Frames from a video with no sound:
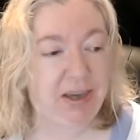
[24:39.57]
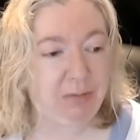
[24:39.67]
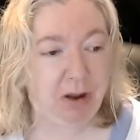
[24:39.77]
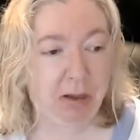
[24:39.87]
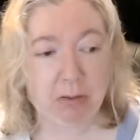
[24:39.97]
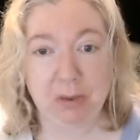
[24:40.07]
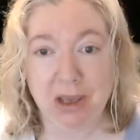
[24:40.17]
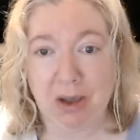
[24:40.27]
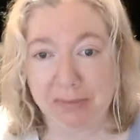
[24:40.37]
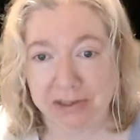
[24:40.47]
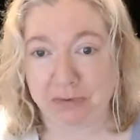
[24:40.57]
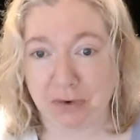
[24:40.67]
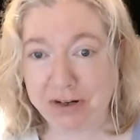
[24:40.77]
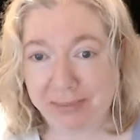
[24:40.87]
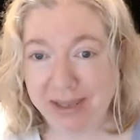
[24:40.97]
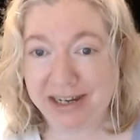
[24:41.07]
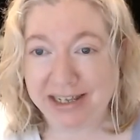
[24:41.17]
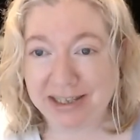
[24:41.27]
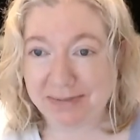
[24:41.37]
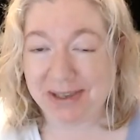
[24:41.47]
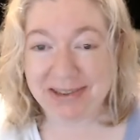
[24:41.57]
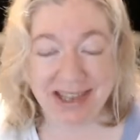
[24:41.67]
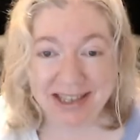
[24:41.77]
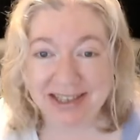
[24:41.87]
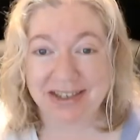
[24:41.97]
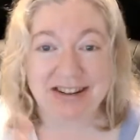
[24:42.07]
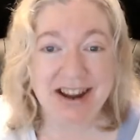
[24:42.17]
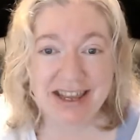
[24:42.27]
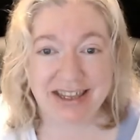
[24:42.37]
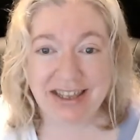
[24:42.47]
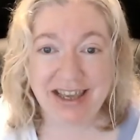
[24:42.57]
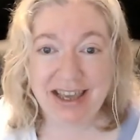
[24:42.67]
Probably almost 40 minutes, but that's alright.